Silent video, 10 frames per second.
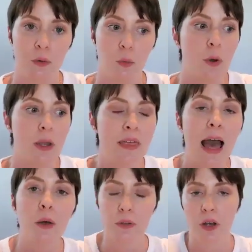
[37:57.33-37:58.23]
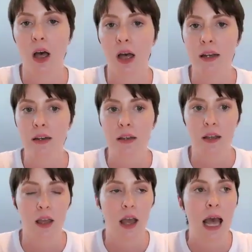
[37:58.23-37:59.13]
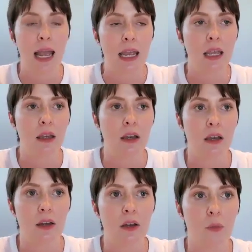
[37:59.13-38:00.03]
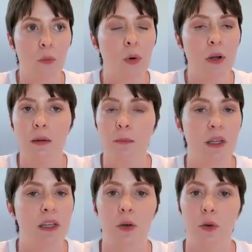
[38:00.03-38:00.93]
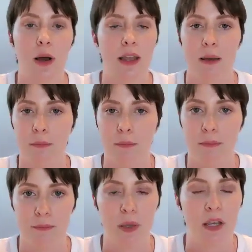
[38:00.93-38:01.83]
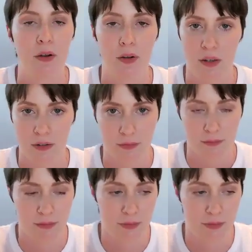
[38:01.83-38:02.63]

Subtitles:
Without God, I wouldn't be who I am, period.